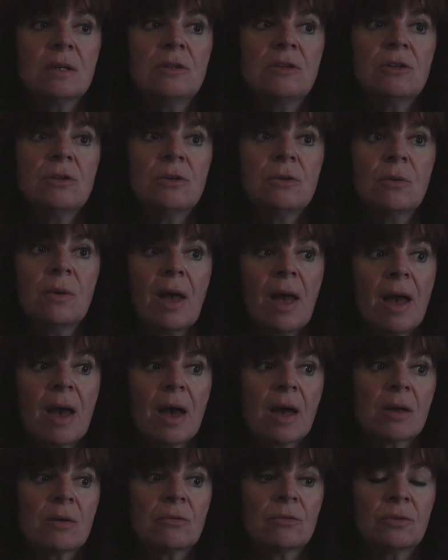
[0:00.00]
Do you
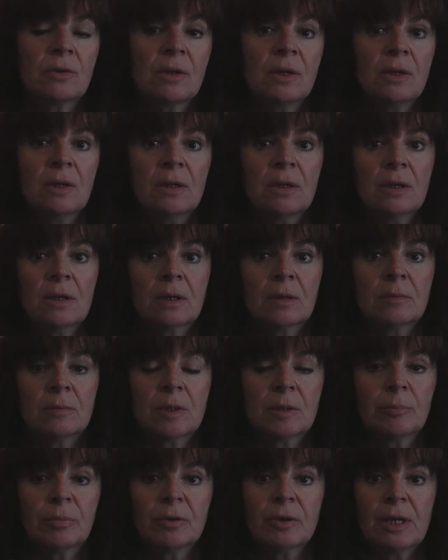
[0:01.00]
have
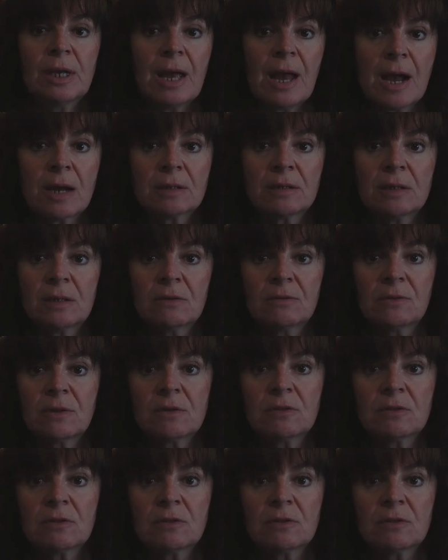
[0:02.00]
a pretty active